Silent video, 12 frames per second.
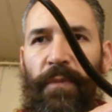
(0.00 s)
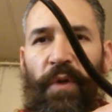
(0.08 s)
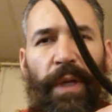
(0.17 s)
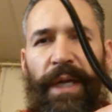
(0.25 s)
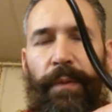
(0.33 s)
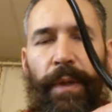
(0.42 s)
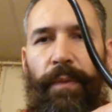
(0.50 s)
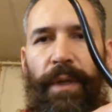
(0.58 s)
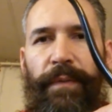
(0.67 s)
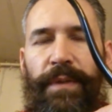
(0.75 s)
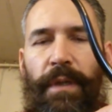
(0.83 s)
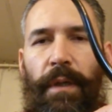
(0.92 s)
Well, anyway,
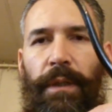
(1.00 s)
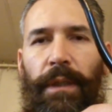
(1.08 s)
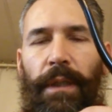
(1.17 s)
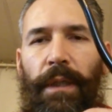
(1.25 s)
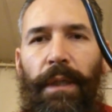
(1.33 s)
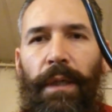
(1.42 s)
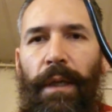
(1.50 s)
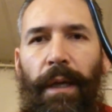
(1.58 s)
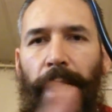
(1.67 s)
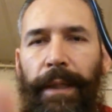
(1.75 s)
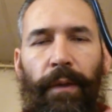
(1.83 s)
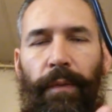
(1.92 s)
whatever it's called.
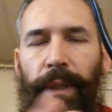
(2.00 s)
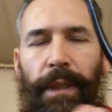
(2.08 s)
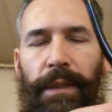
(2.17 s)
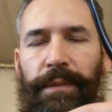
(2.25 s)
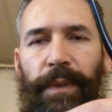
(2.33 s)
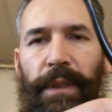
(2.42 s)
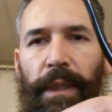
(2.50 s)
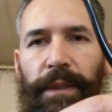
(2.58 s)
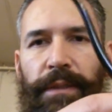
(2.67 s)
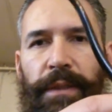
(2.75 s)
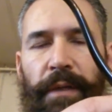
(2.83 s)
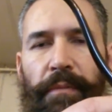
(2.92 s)
I know what it is, but I
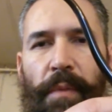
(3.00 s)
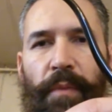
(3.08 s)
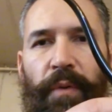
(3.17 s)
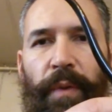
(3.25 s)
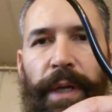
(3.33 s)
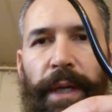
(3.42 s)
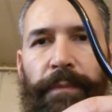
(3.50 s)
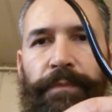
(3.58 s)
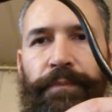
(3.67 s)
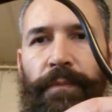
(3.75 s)
just can't remember it right now.